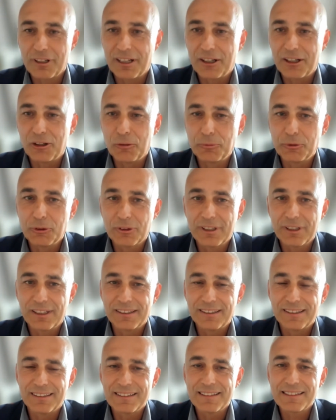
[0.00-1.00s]
I hope you
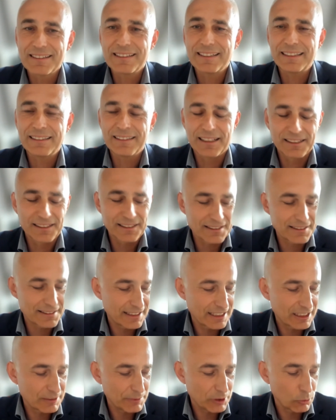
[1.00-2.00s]
can see and
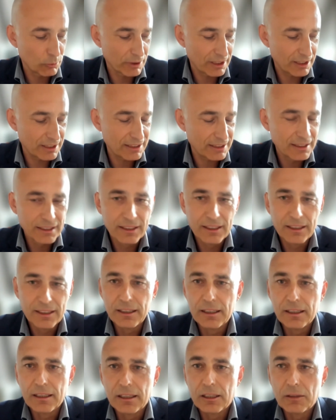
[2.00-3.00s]
understand me well. It
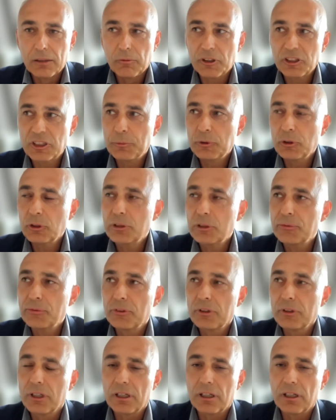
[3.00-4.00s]
was a beautiful,
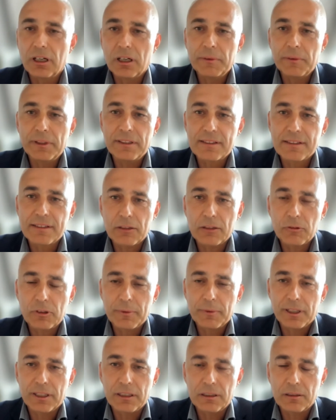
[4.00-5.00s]
segue
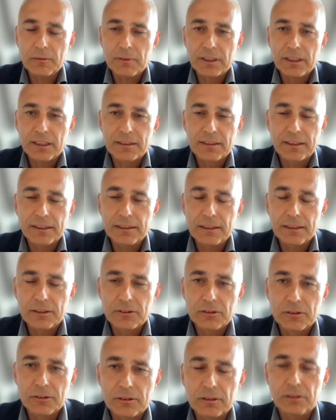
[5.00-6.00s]
by Andrea
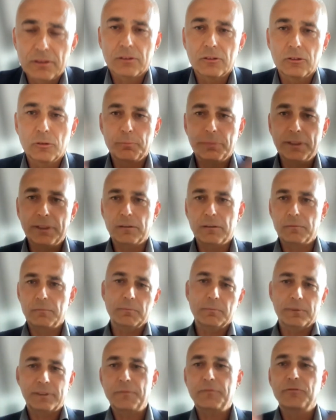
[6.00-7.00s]
to
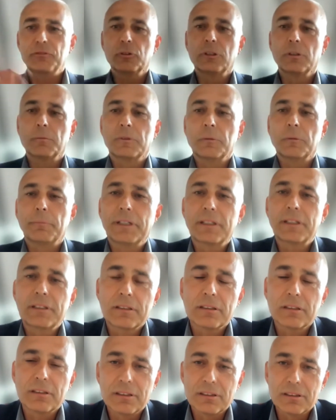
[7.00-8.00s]
give you the big
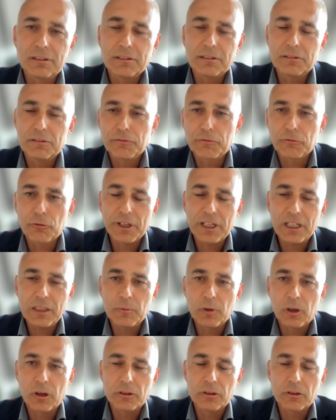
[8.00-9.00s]
frame
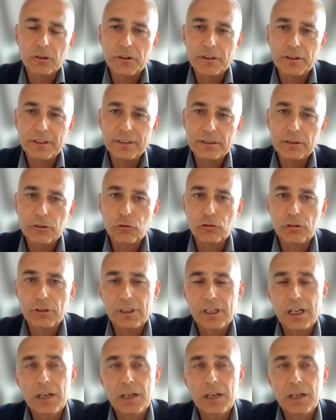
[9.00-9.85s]
on ESG.